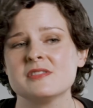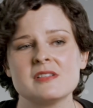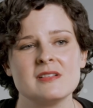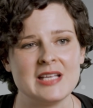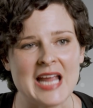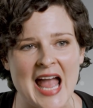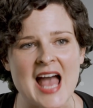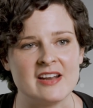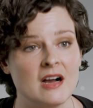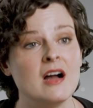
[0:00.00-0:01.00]
can certainly
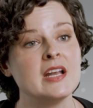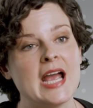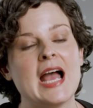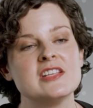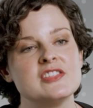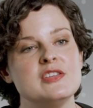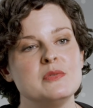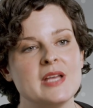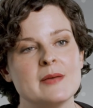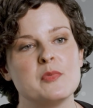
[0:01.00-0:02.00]
add on as you
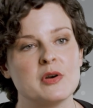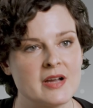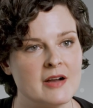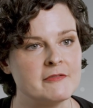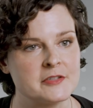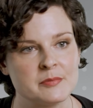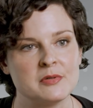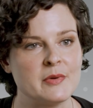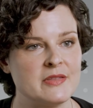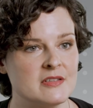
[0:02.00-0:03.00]
get more
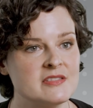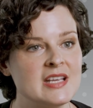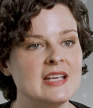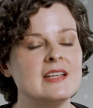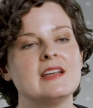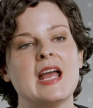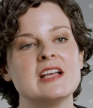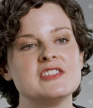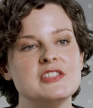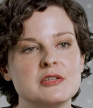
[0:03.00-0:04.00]
comfortable with your skin and
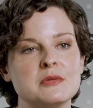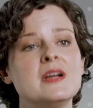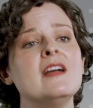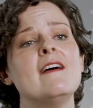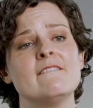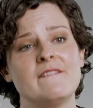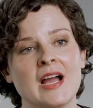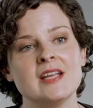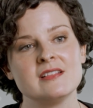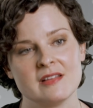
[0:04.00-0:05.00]
as you
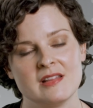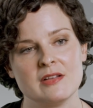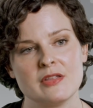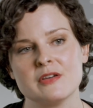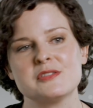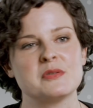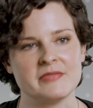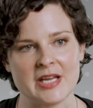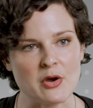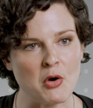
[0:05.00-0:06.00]
find those sort
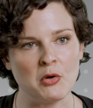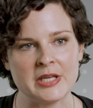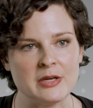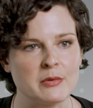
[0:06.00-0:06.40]
of holy